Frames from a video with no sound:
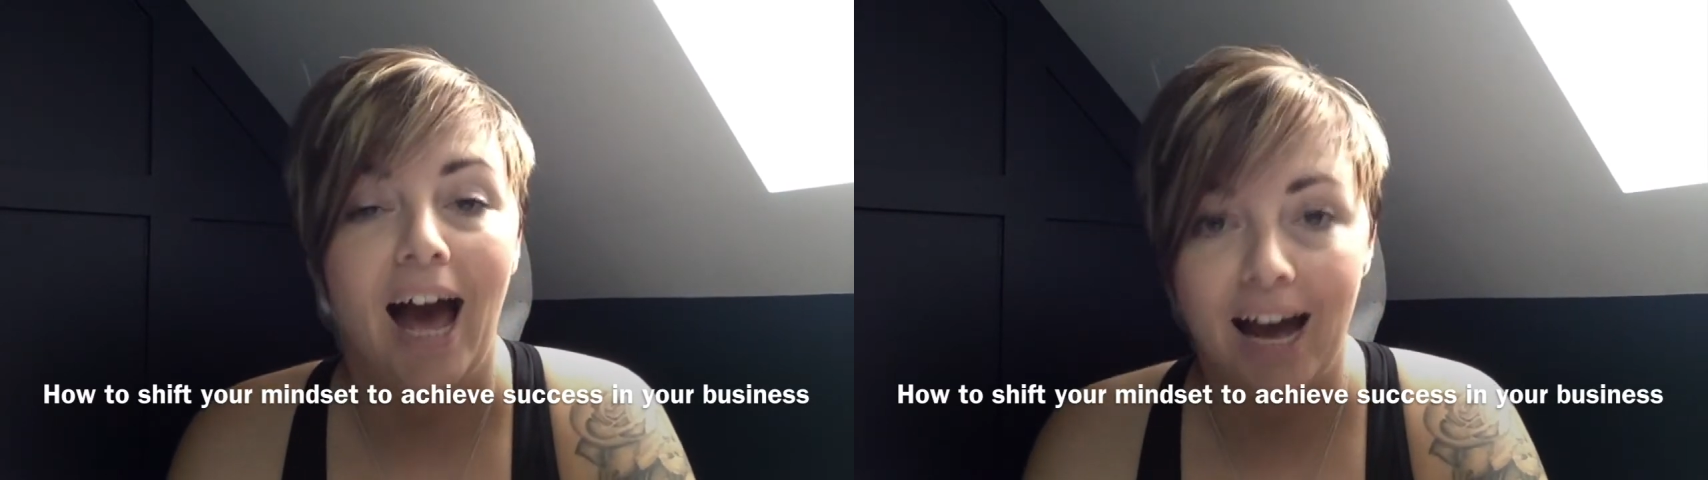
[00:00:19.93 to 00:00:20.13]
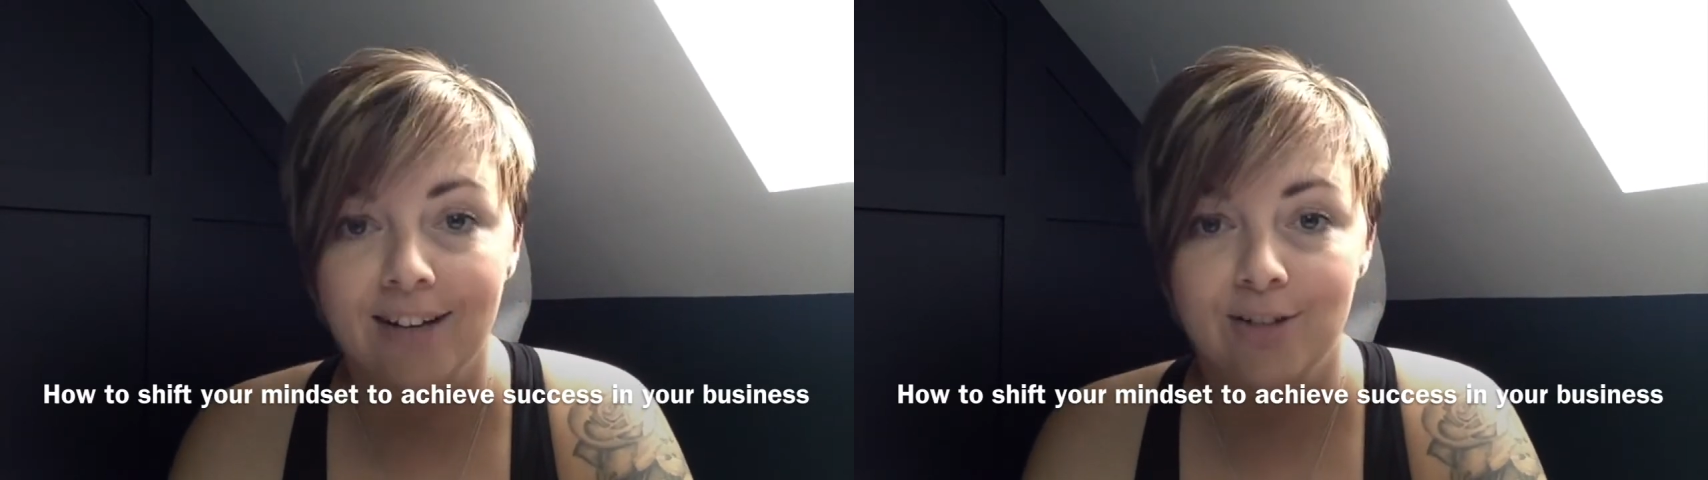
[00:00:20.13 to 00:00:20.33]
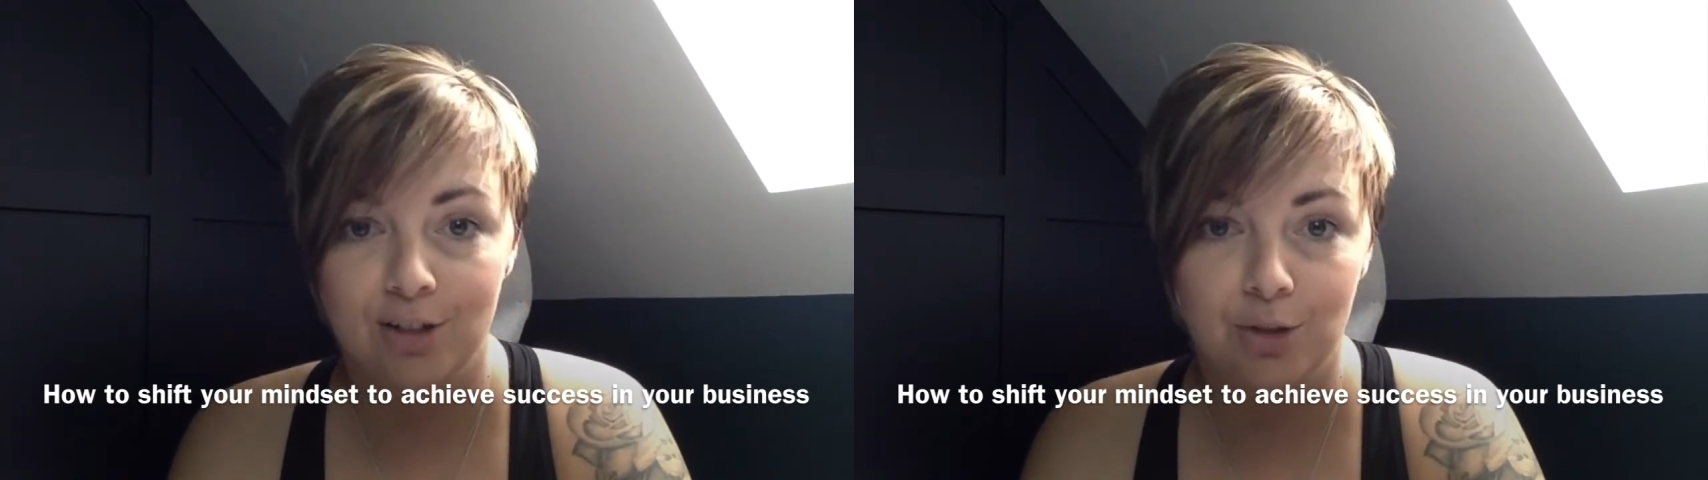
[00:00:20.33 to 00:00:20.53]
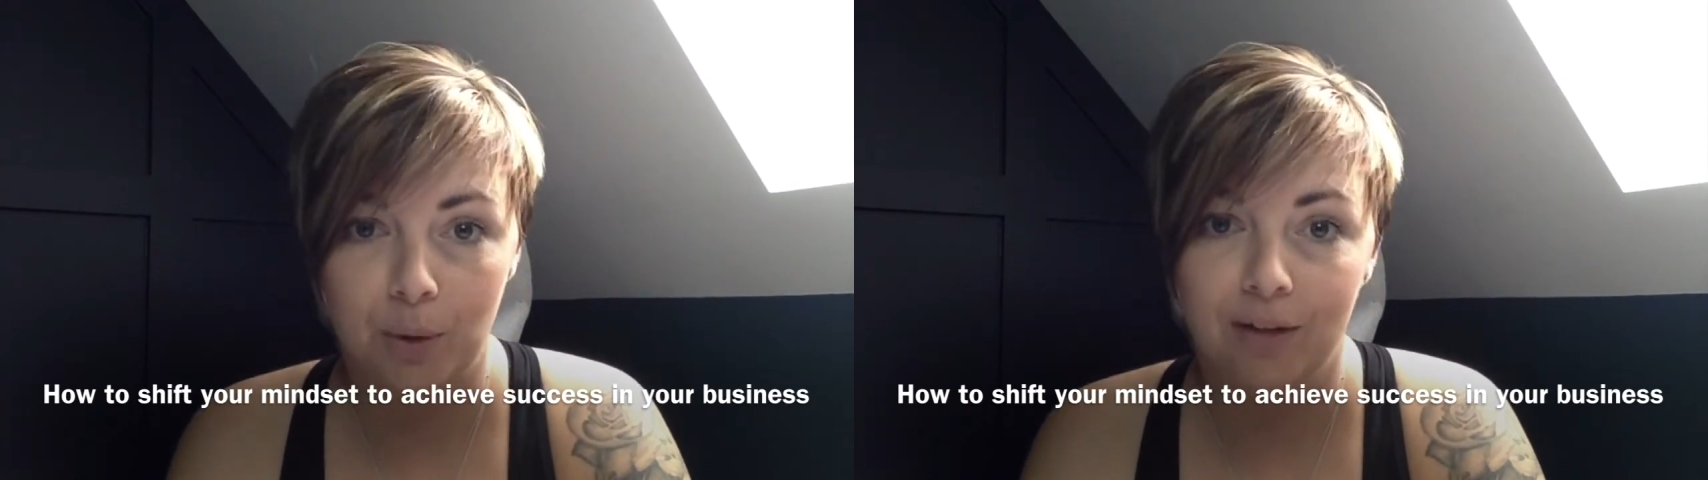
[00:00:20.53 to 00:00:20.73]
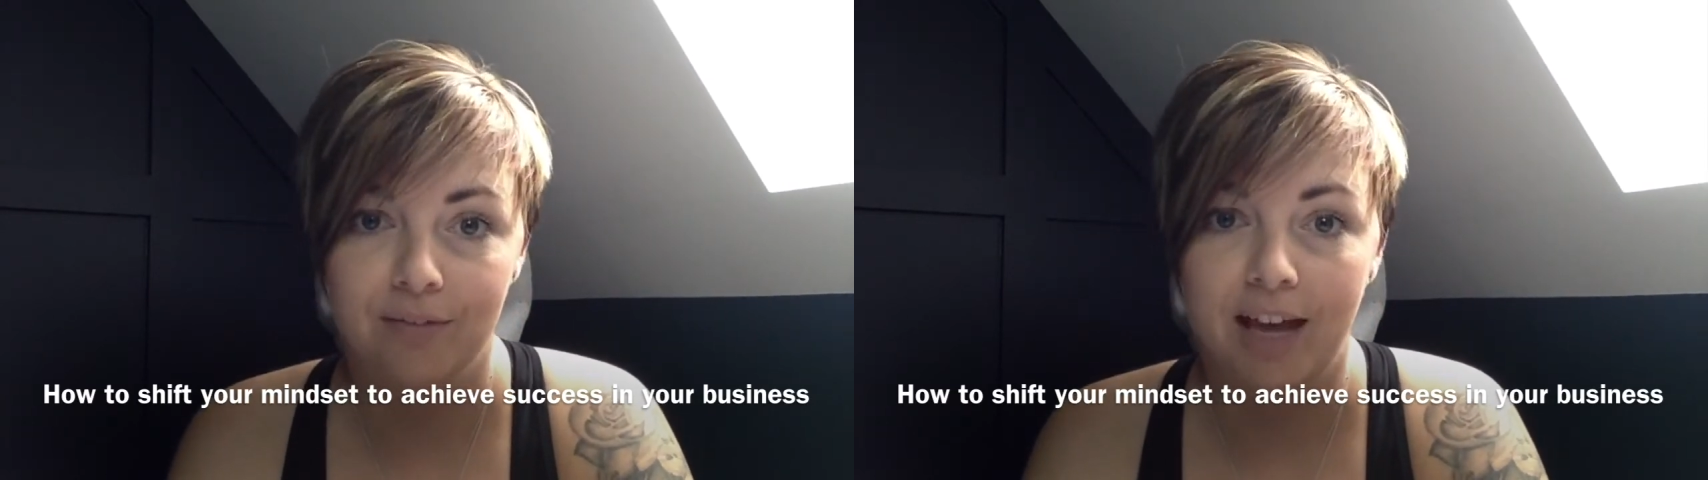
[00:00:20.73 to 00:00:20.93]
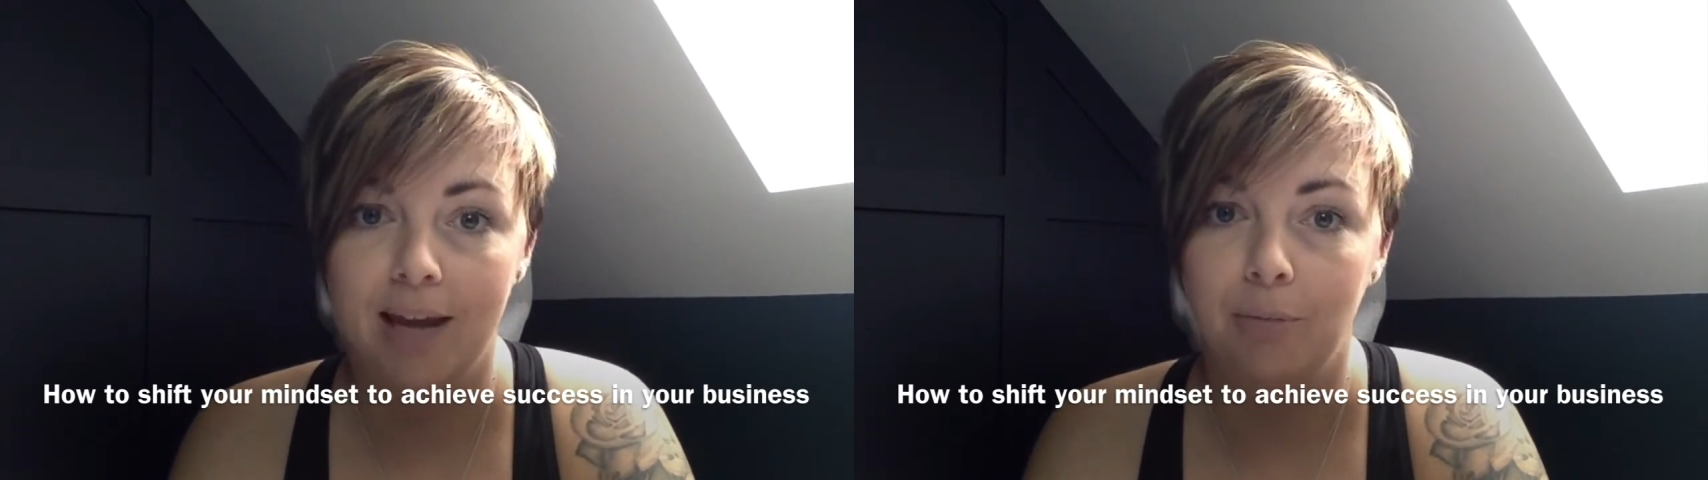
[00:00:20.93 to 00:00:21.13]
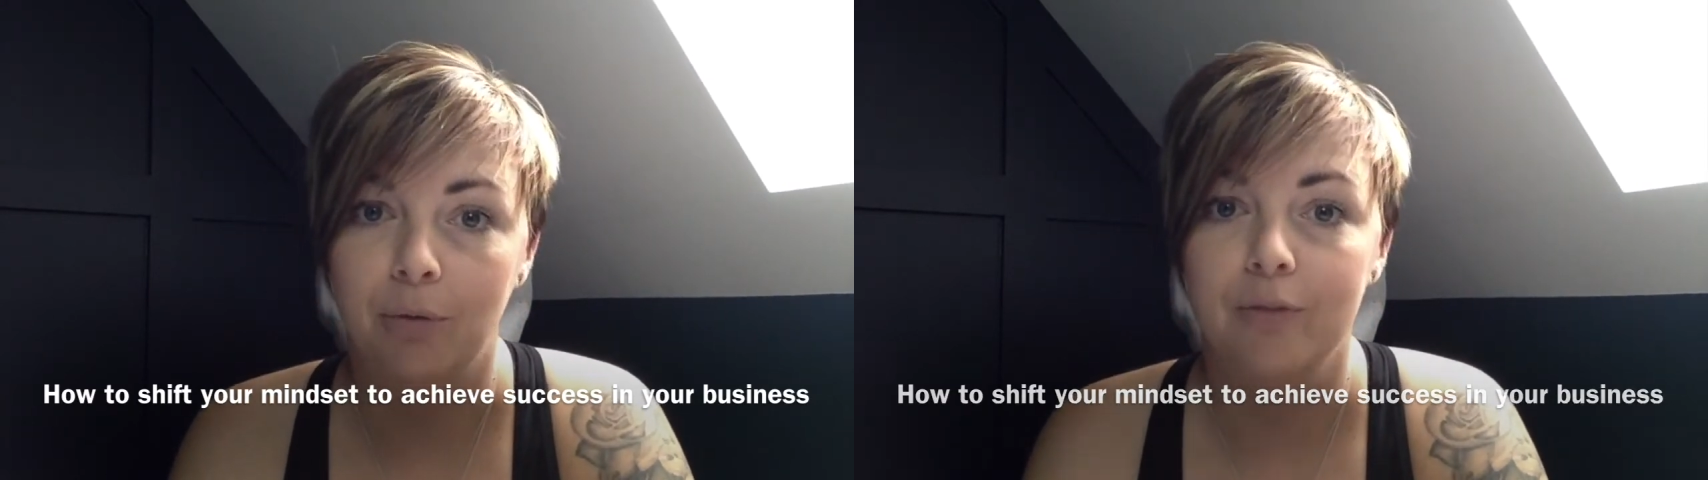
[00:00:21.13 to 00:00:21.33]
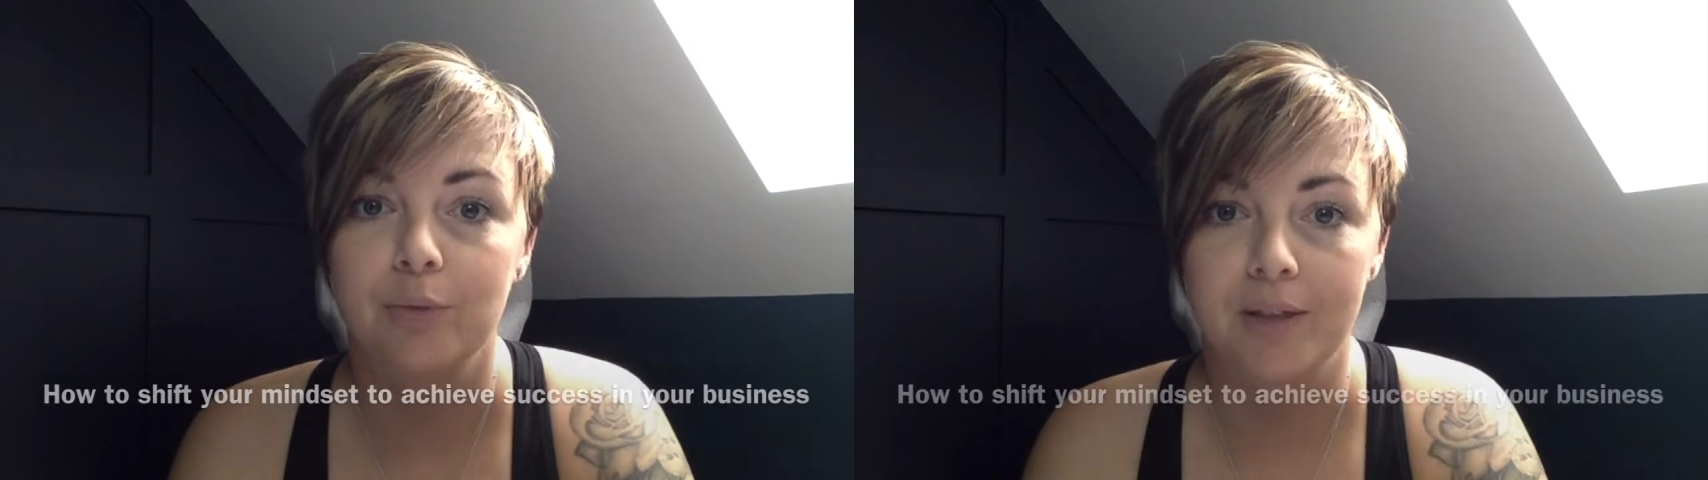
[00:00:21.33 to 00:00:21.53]
and 12k
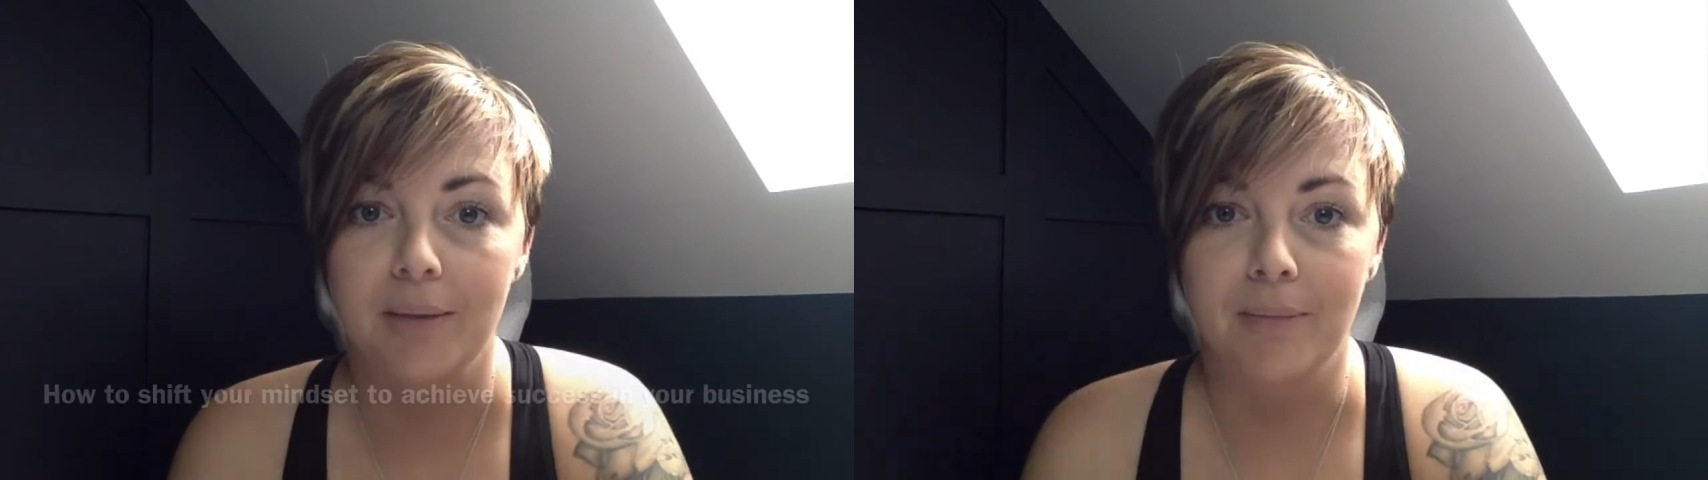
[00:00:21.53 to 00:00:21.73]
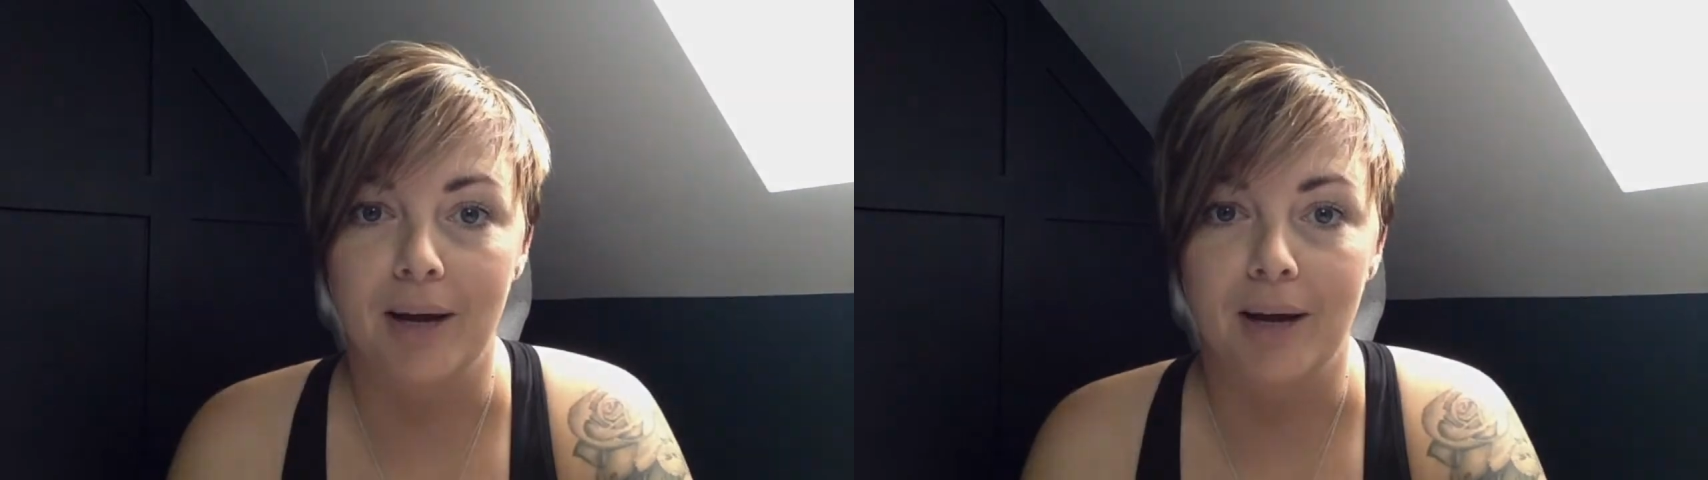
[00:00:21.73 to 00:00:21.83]
months within my